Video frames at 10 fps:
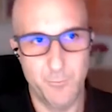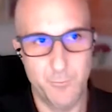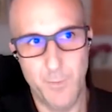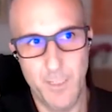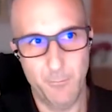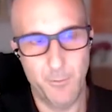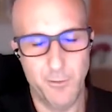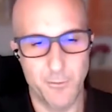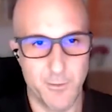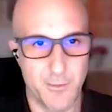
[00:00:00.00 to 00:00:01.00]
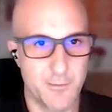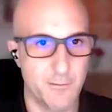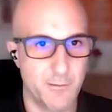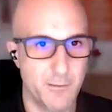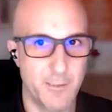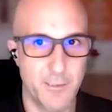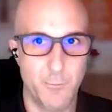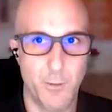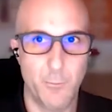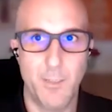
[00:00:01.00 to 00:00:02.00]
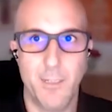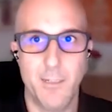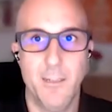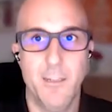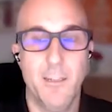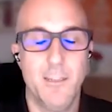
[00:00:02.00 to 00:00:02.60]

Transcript: we can reduce the uncertainty, is what we can